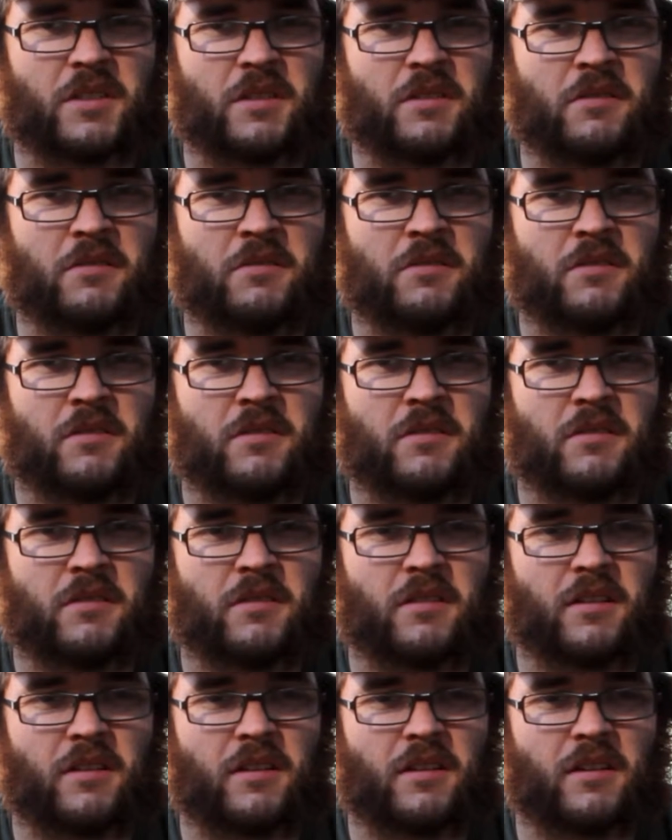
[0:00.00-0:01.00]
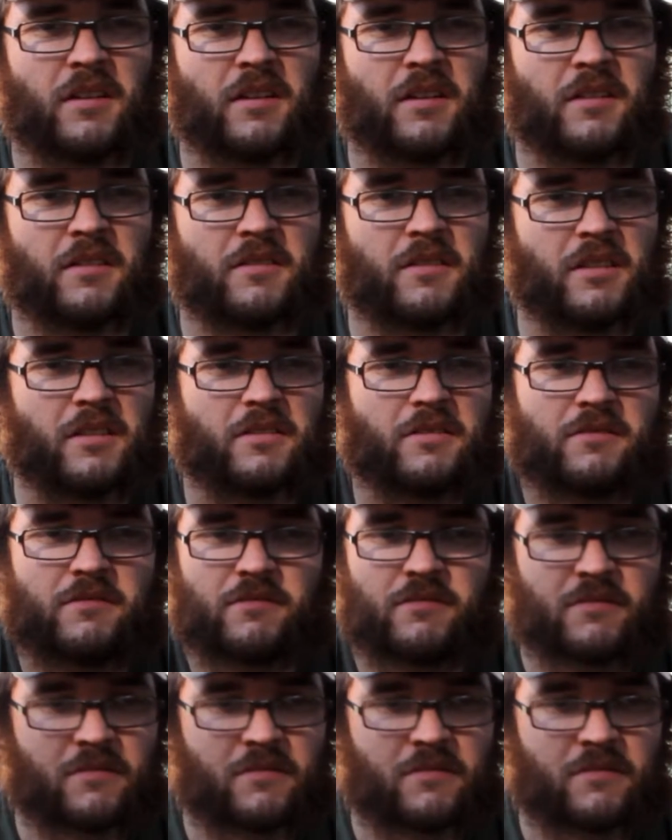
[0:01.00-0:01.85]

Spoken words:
too, just